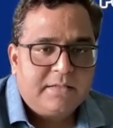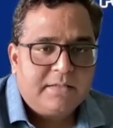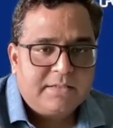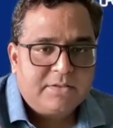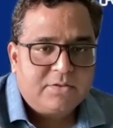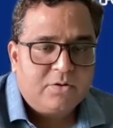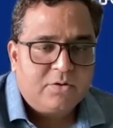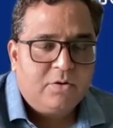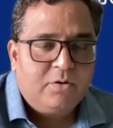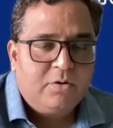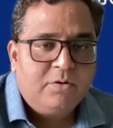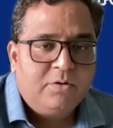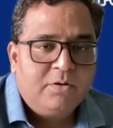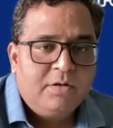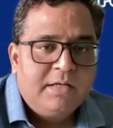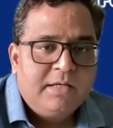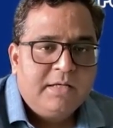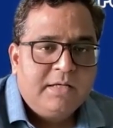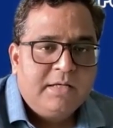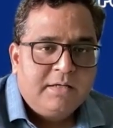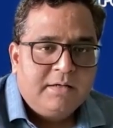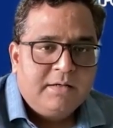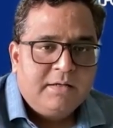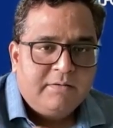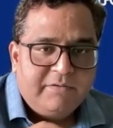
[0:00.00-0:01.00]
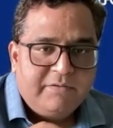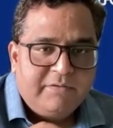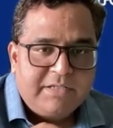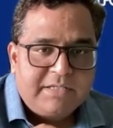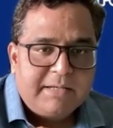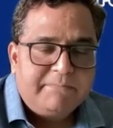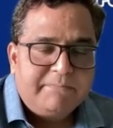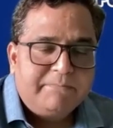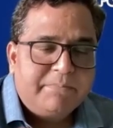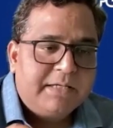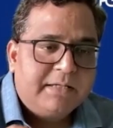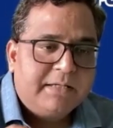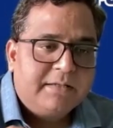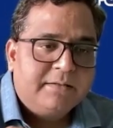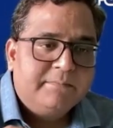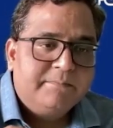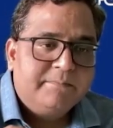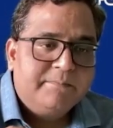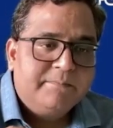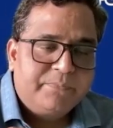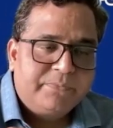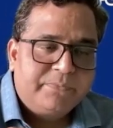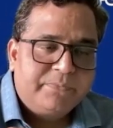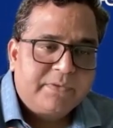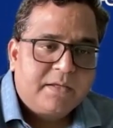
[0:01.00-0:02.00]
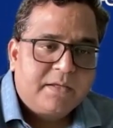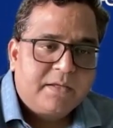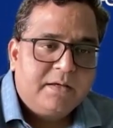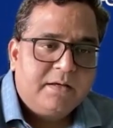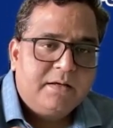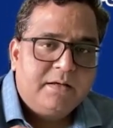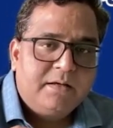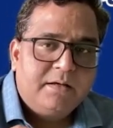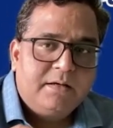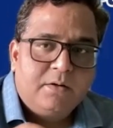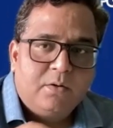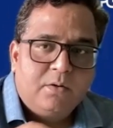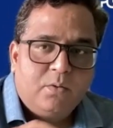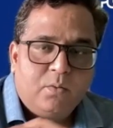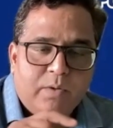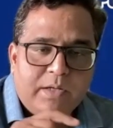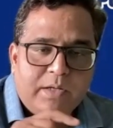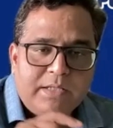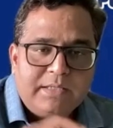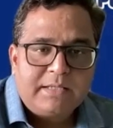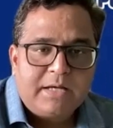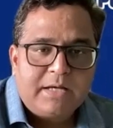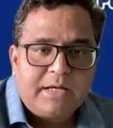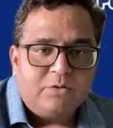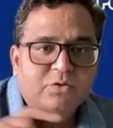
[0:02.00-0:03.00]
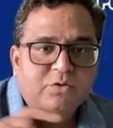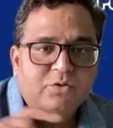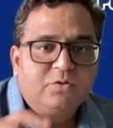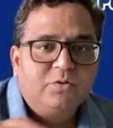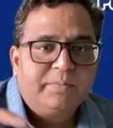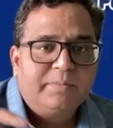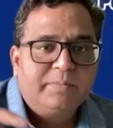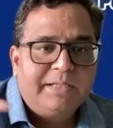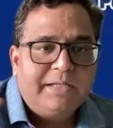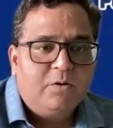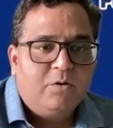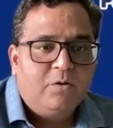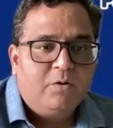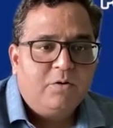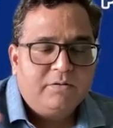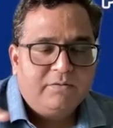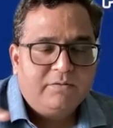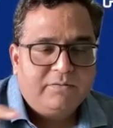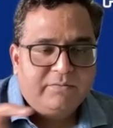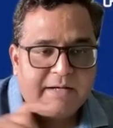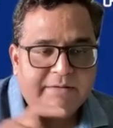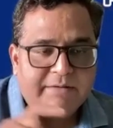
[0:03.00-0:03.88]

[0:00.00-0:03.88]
So we champion 1000 rupee loan,